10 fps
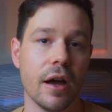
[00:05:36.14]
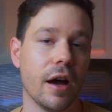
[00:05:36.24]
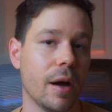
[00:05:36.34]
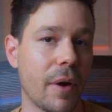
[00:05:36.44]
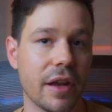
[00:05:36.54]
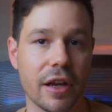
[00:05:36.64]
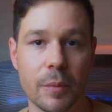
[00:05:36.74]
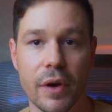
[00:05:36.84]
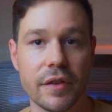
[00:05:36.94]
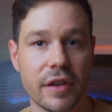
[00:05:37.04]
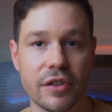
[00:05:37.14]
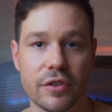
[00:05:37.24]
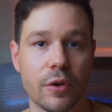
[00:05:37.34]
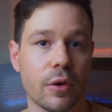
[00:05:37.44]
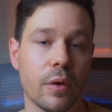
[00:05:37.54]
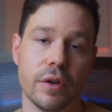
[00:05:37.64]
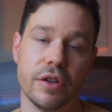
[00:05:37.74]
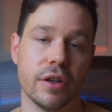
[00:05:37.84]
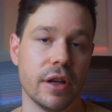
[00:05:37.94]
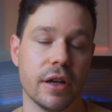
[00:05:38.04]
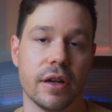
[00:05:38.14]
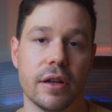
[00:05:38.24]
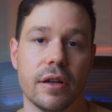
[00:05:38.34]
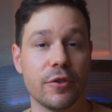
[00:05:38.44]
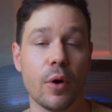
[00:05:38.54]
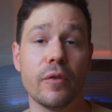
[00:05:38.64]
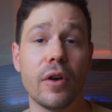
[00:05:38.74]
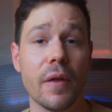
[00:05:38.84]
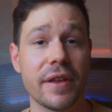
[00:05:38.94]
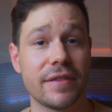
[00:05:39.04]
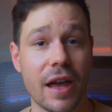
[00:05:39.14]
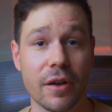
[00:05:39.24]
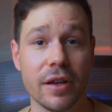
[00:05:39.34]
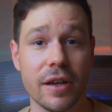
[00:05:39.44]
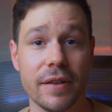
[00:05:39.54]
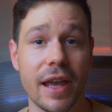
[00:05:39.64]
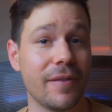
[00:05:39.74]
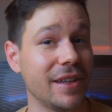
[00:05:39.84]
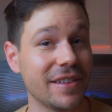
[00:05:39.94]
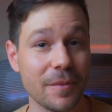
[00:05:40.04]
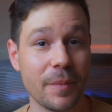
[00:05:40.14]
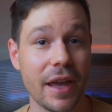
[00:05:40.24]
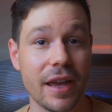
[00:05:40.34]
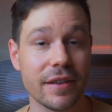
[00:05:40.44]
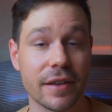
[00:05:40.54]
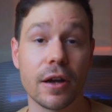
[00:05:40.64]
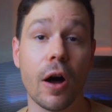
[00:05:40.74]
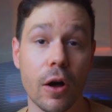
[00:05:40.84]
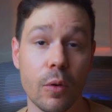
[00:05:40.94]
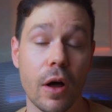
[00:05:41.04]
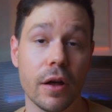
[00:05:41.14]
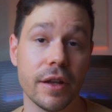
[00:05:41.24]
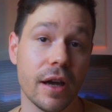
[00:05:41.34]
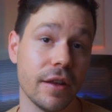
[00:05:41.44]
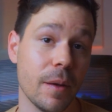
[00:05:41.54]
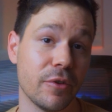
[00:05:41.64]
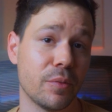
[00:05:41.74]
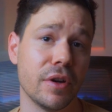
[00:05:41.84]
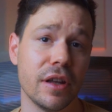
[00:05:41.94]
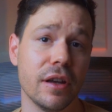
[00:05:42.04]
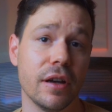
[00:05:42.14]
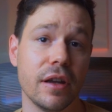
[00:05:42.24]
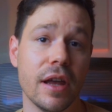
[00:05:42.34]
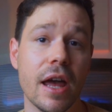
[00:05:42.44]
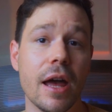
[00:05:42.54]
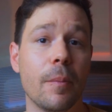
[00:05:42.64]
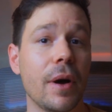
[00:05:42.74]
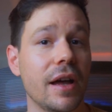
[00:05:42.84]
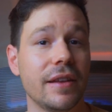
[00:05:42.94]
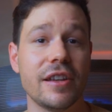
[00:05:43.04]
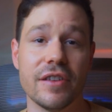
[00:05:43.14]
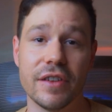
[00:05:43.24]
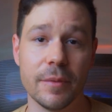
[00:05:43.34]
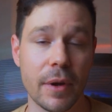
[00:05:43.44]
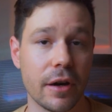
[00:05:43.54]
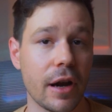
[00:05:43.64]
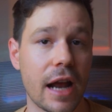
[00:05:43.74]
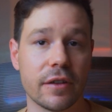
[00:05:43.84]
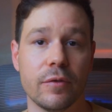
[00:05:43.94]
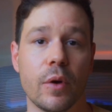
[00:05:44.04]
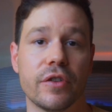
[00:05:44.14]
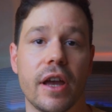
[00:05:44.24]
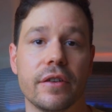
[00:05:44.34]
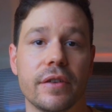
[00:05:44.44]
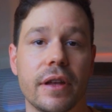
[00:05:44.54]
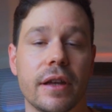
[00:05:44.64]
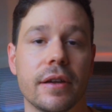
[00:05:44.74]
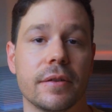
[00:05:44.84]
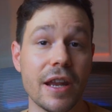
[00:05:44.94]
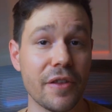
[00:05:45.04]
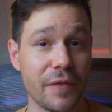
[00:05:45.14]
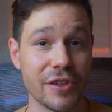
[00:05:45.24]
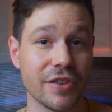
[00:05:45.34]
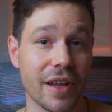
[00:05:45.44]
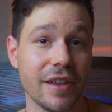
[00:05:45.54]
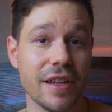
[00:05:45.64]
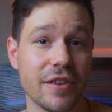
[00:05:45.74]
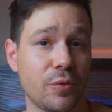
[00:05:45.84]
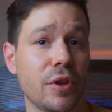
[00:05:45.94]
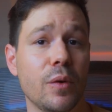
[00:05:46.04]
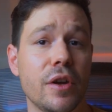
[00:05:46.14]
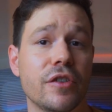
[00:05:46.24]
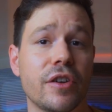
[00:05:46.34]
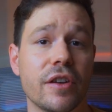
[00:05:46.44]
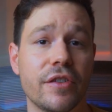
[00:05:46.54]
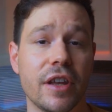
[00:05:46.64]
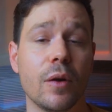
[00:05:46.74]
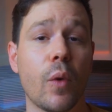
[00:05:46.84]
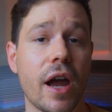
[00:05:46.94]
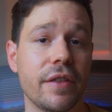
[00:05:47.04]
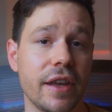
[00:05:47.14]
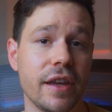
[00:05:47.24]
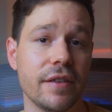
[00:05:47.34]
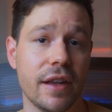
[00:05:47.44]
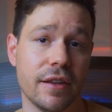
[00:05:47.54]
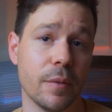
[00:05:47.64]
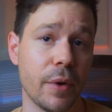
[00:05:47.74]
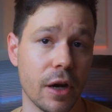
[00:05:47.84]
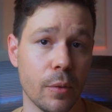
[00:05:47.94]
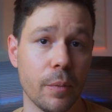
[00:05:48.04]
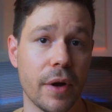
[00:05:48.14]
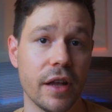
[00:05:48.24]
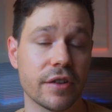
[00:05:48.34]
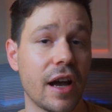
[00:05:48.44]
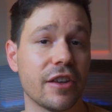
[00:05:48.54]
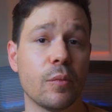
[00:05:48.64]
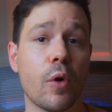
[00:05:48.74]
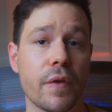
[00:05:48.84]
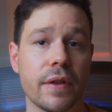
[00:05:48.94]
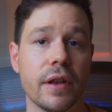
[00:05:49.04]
on earbuds that just don't go into your ear. So overall, they sound good, they have decent bass, the call quality on them is pretty good, but they just need better active noise canceling. Now the features on these is really where you start seeing why these and comparable buds cost more than the